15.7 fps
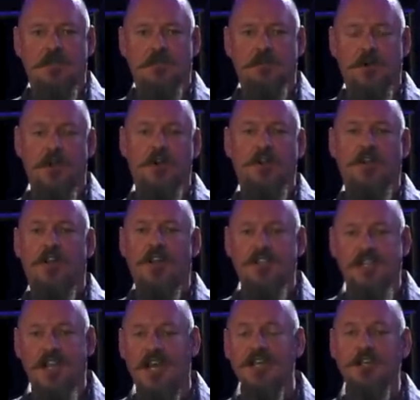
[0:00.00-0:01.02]
protocols
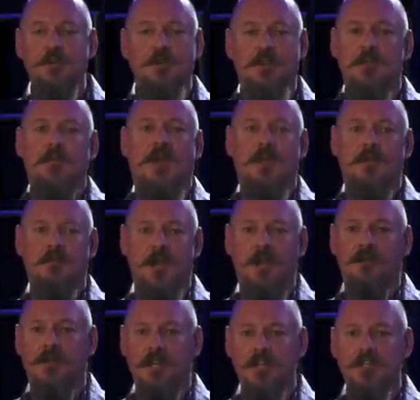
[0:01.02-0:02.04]
that I do within my, my
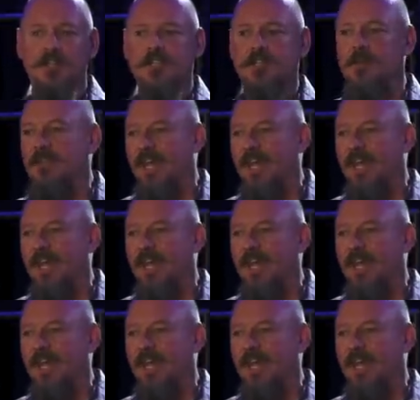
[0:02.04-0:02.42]
relationship.